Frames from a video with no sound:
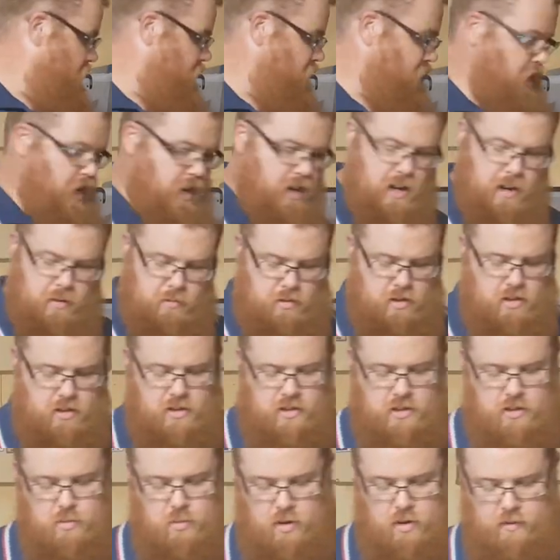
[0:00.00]
stand up to
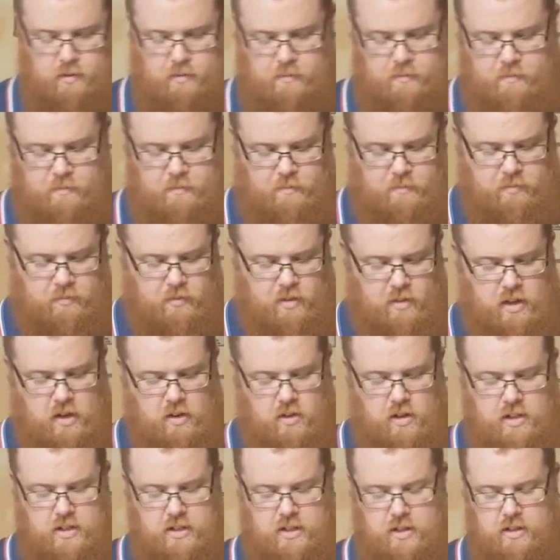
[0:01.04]
this one.
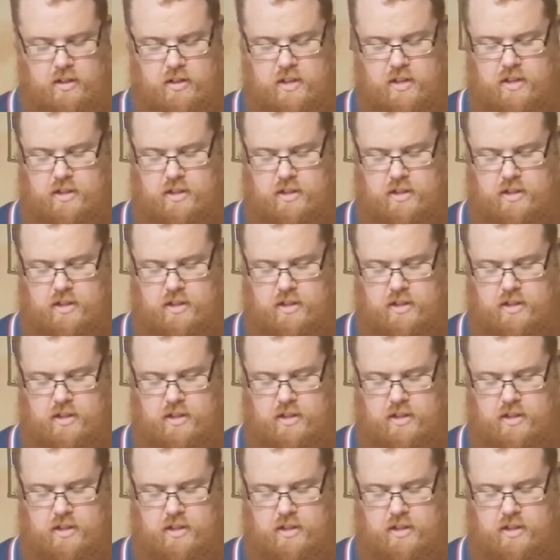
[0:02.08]
I did